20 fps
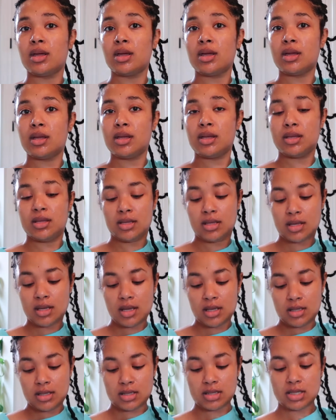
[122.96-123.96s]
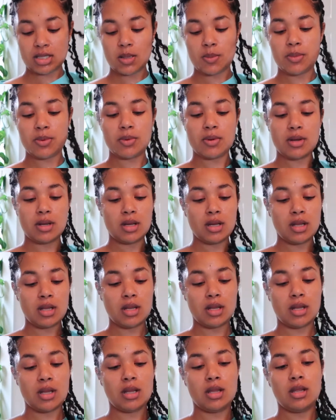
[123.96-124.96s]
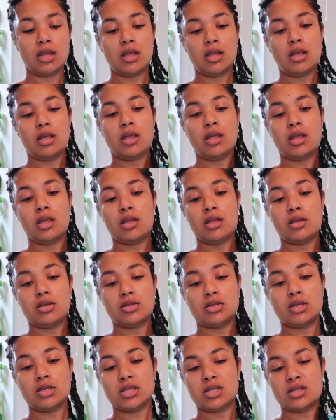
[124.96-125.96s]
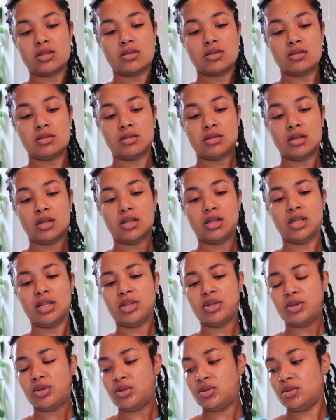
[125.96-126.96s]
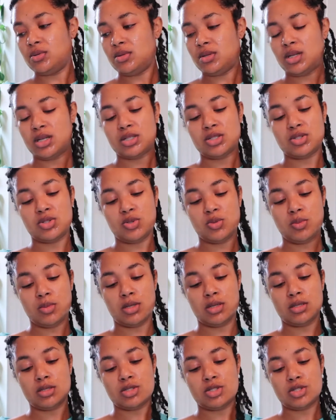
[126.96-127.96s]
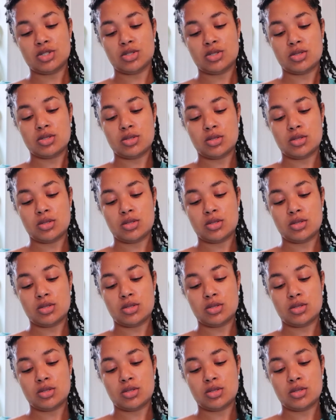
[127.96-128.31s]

I kind of separate it just a little, not too much,